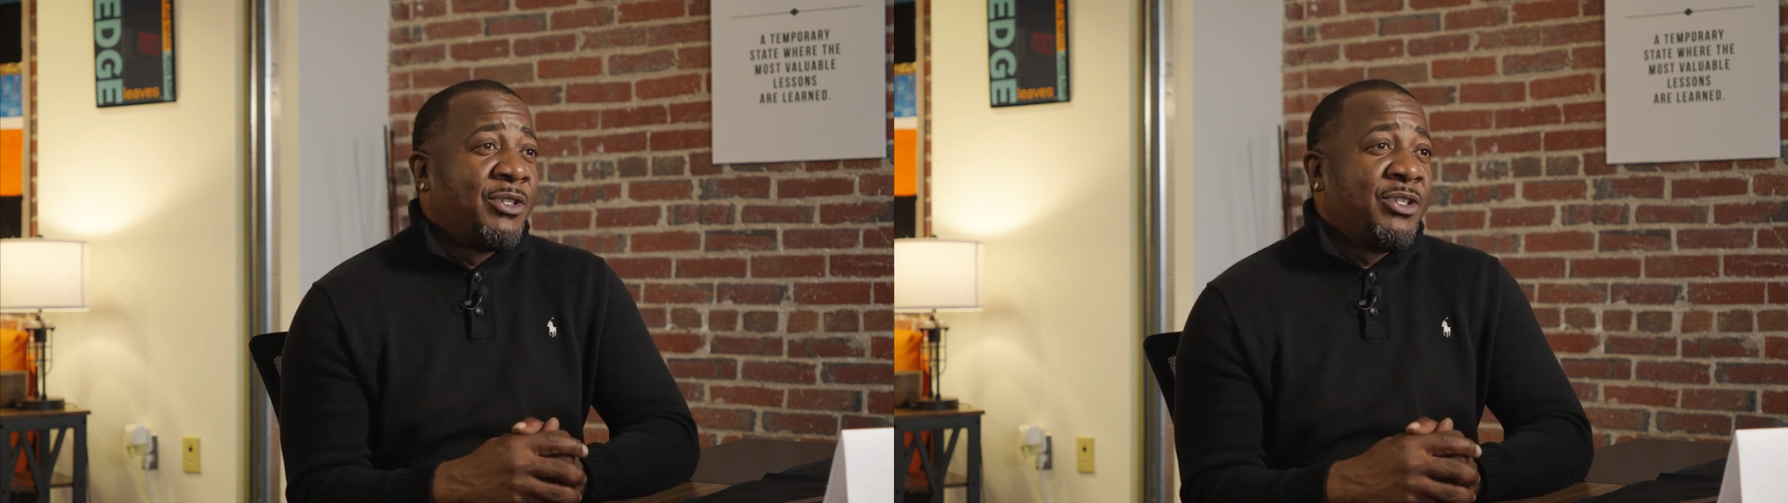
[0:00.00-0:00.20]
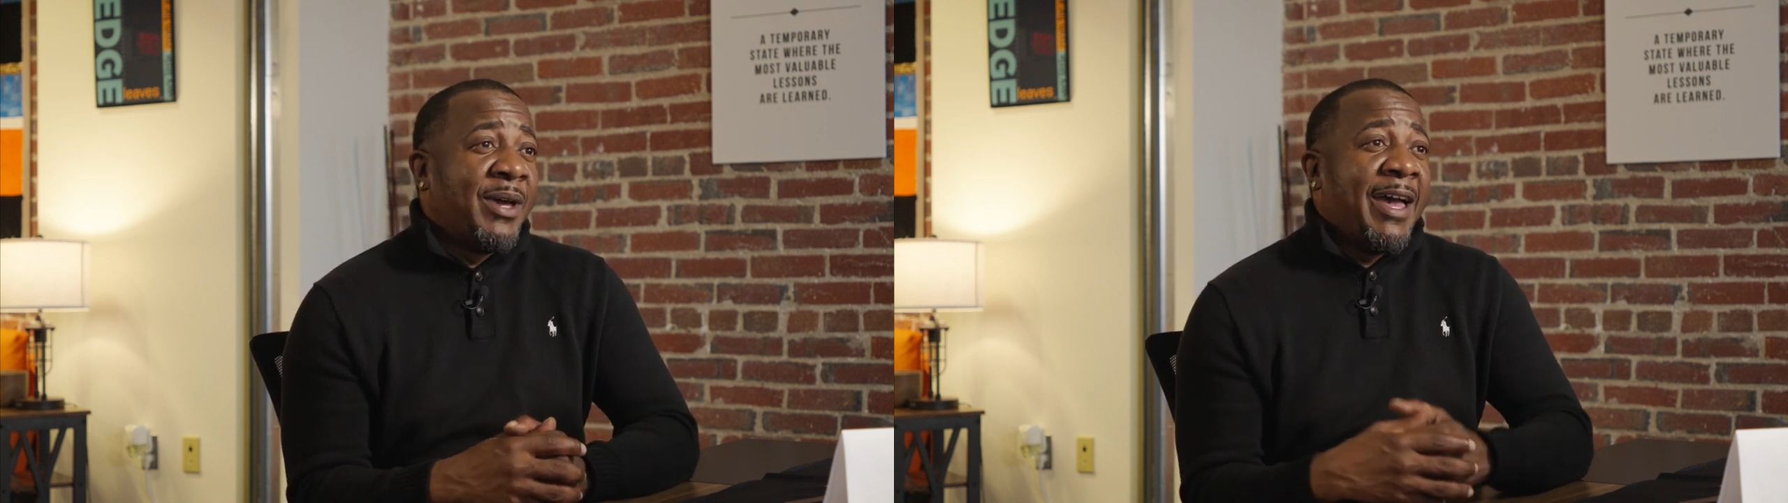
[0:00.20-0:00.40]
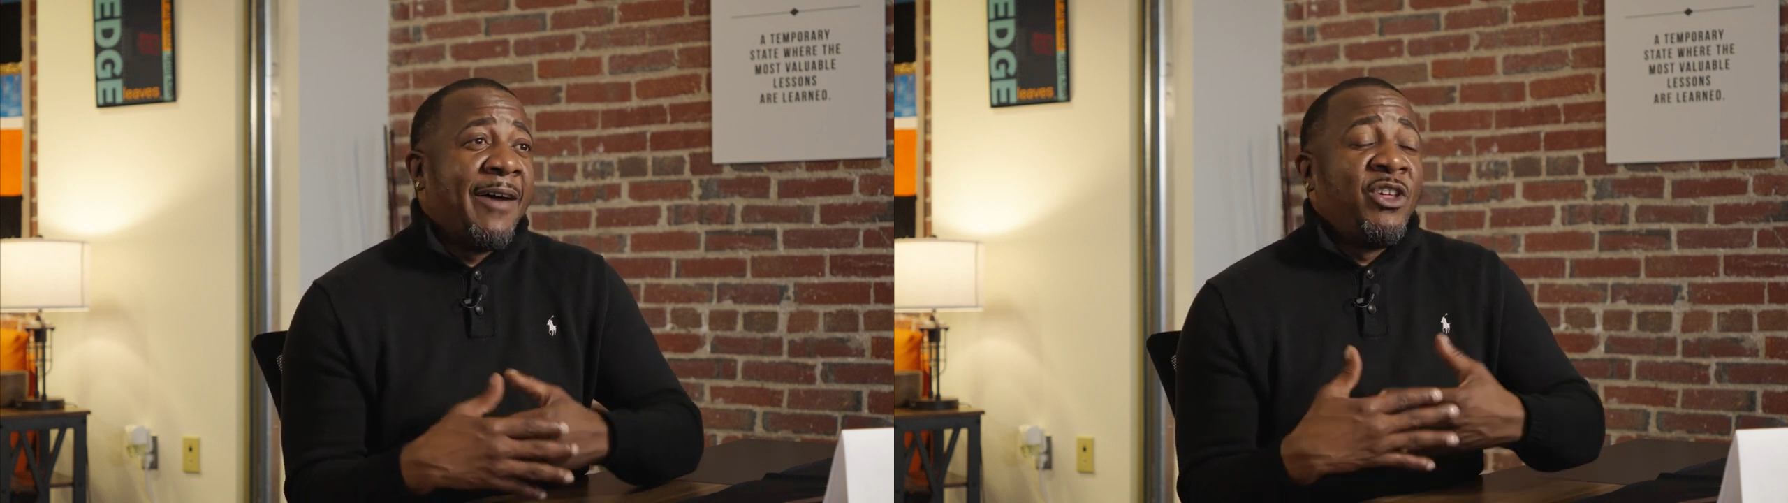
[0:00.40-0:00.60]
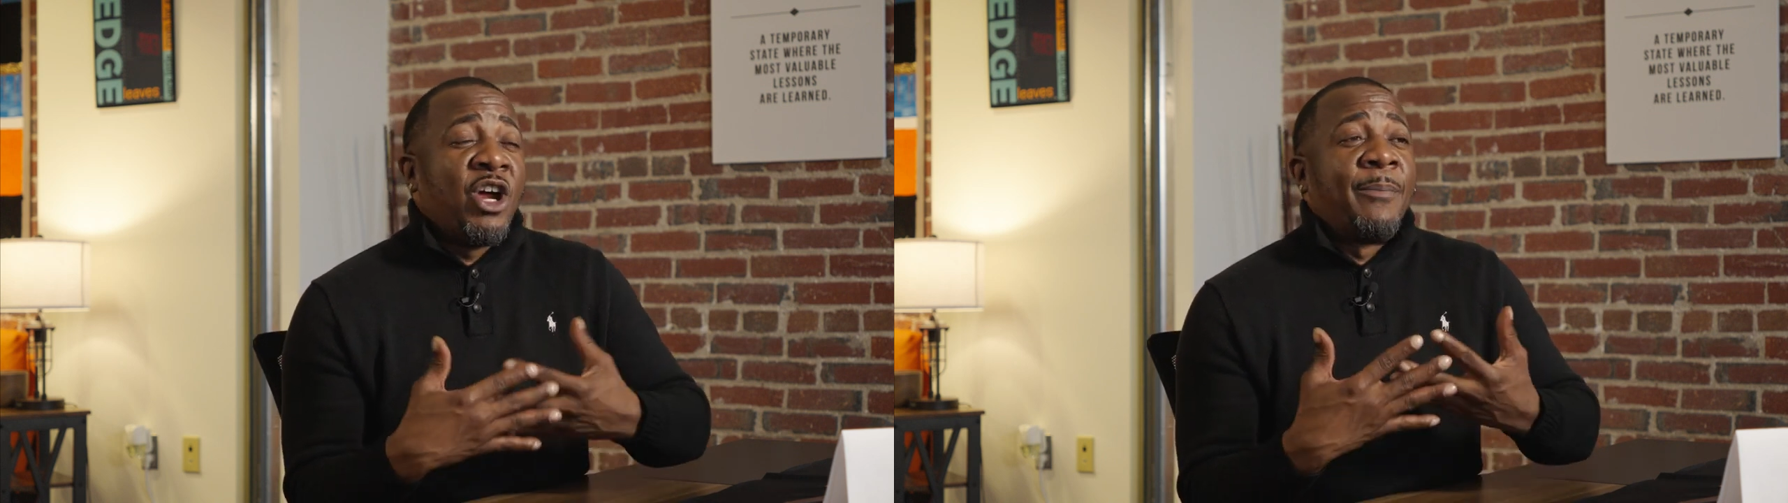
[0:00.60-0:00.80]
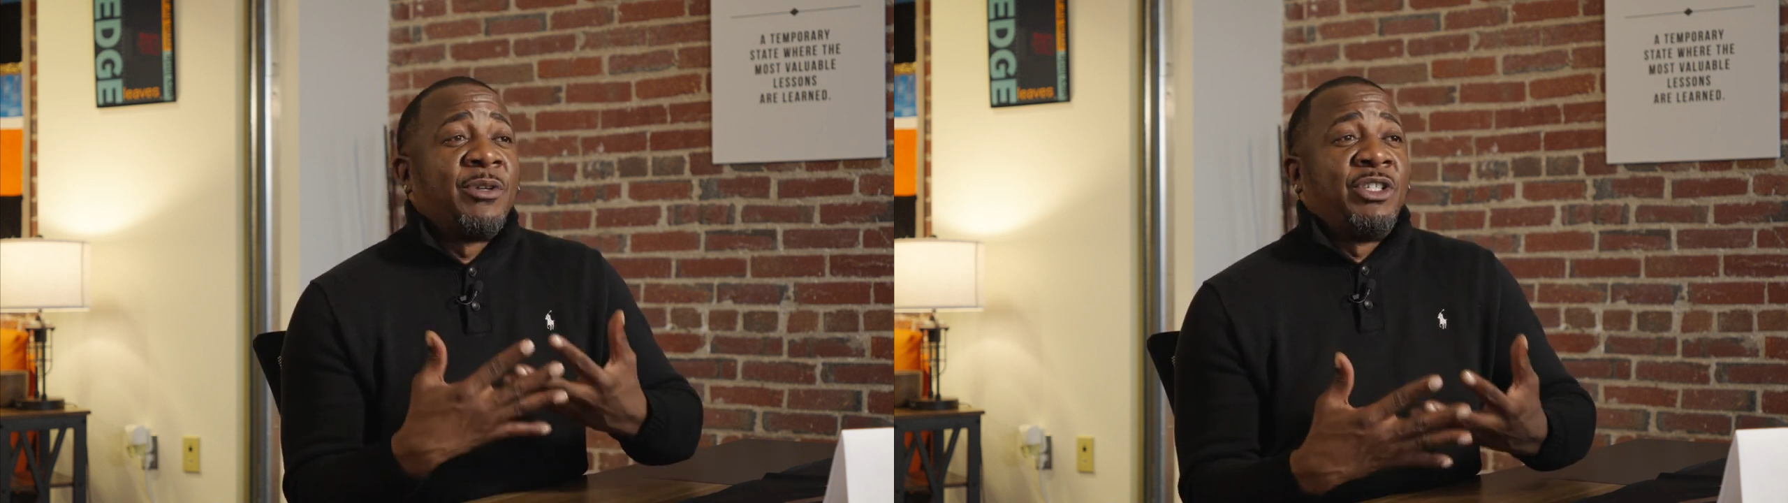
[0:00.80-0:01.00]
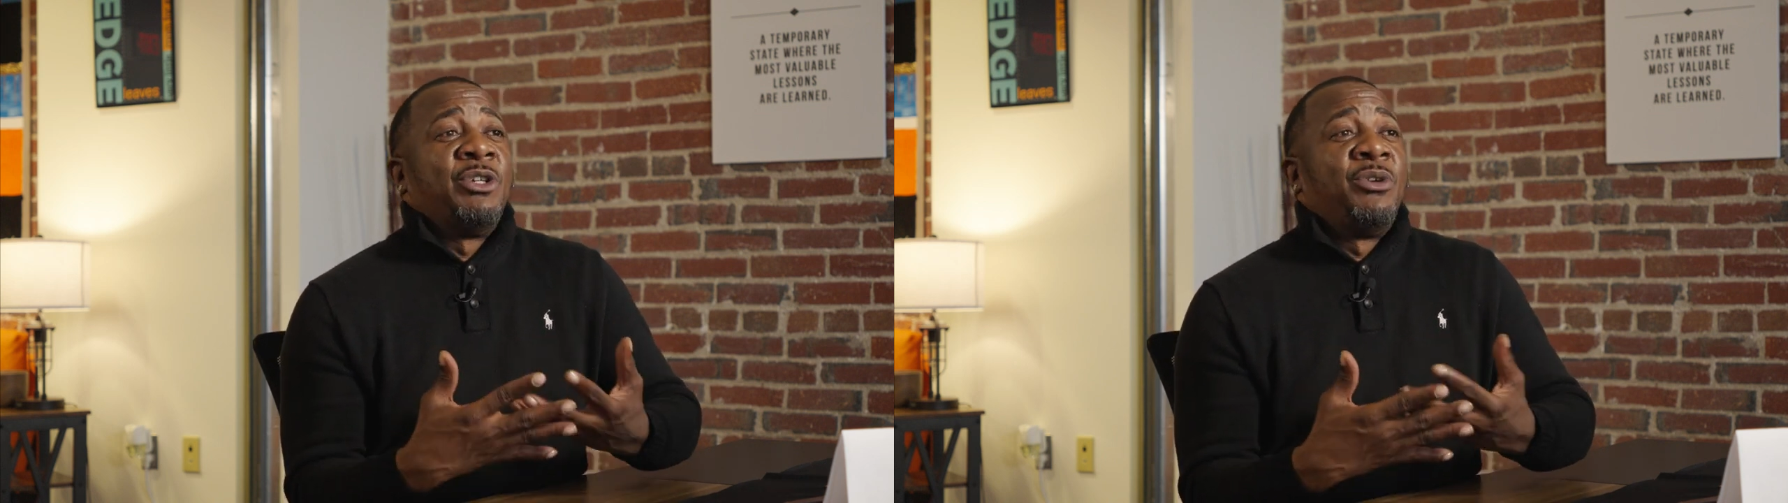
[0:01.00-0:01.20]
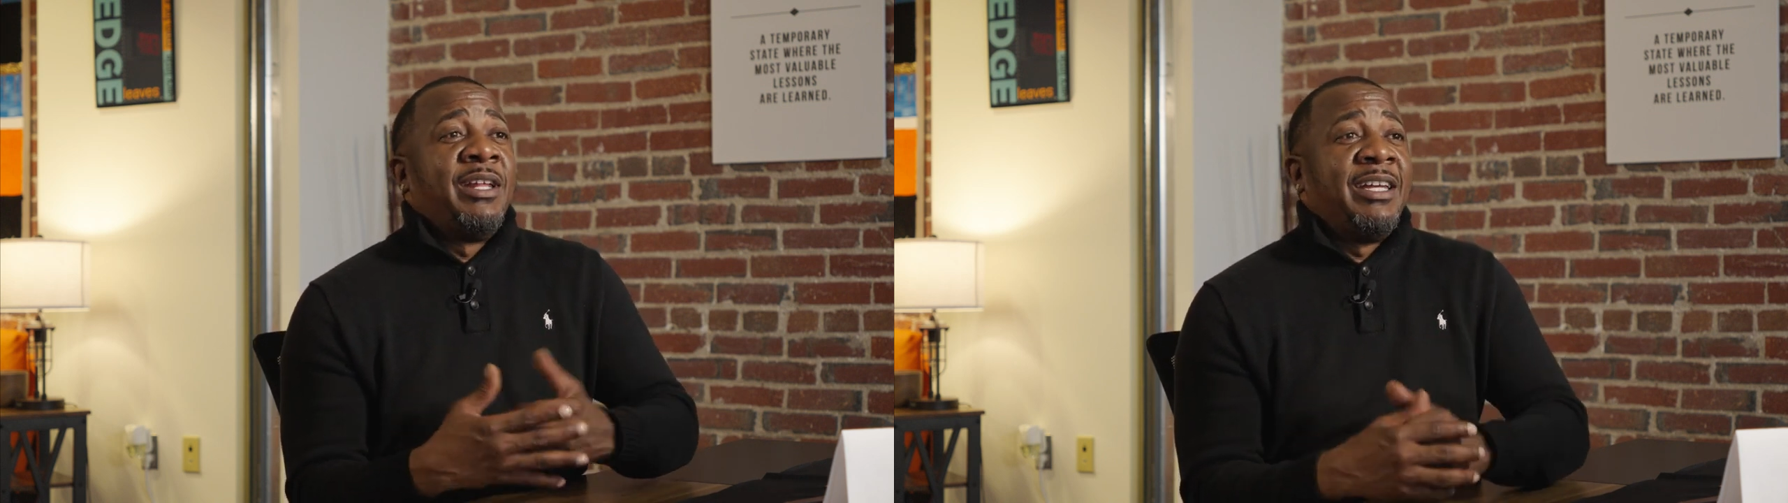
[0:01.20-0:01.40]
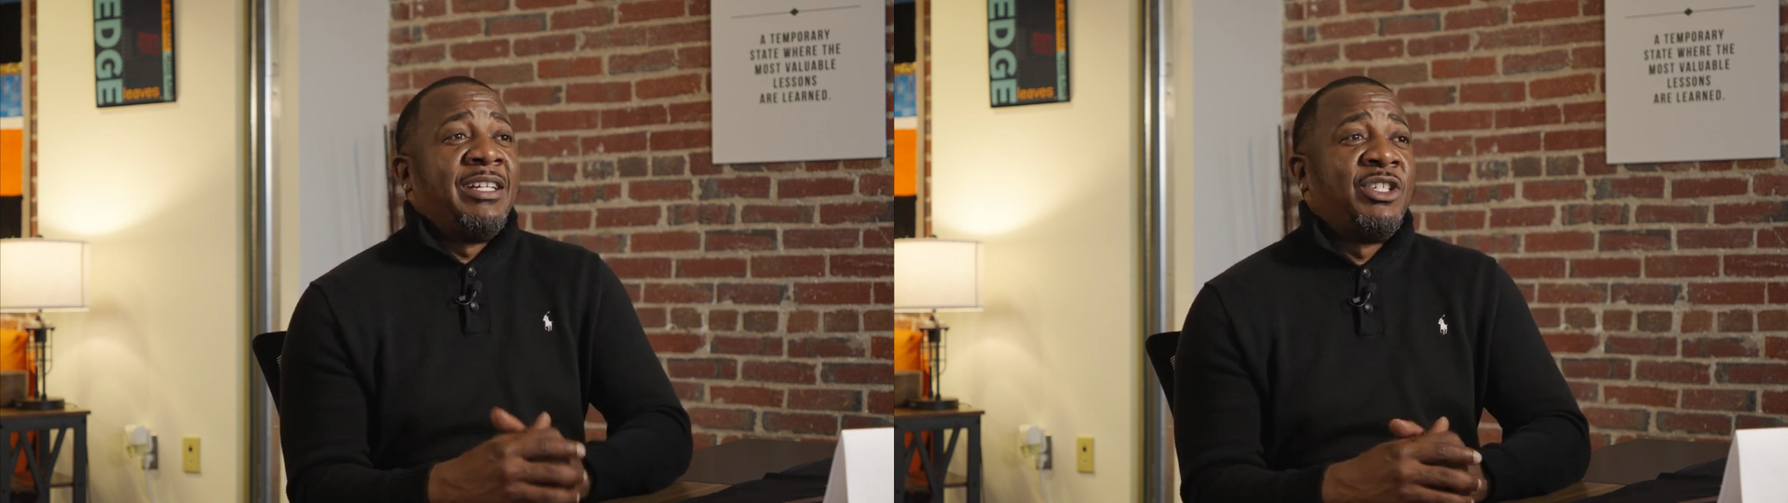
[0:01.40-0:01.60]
to have the opportunity